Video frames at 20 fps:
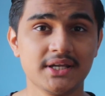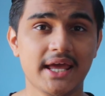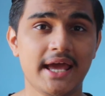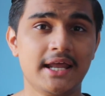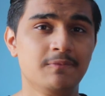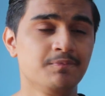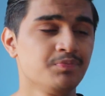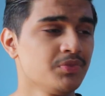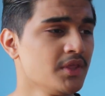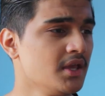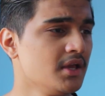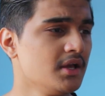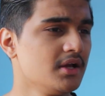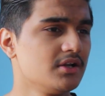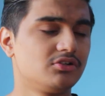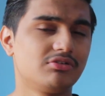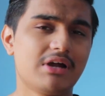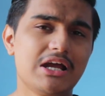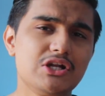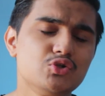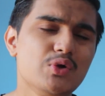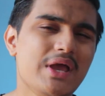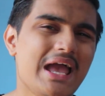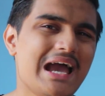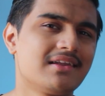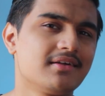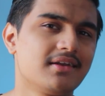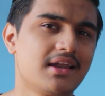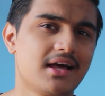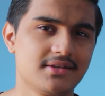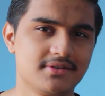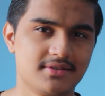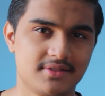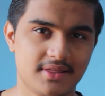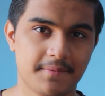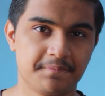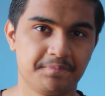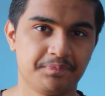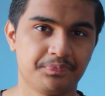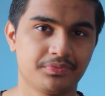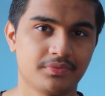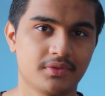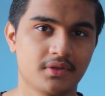and try to analyze them.